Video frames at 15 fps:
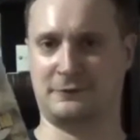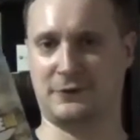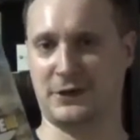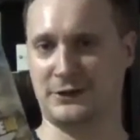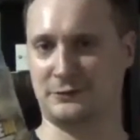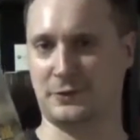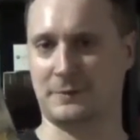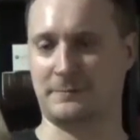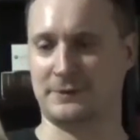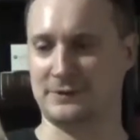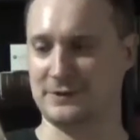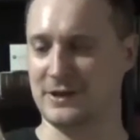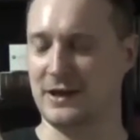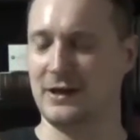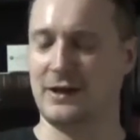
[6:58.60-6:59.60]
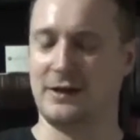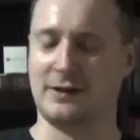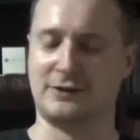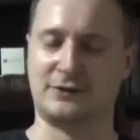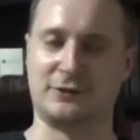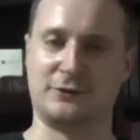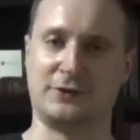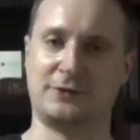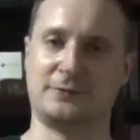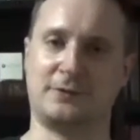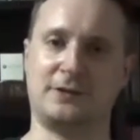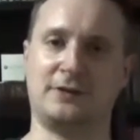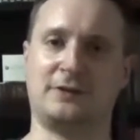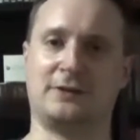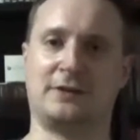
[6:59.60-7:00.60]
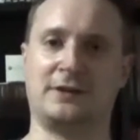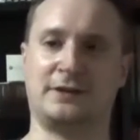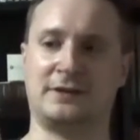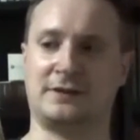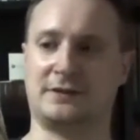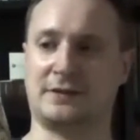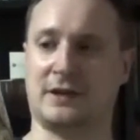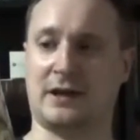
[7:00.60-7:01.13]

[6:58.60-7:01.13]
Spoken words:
ranged weapons. So this one here is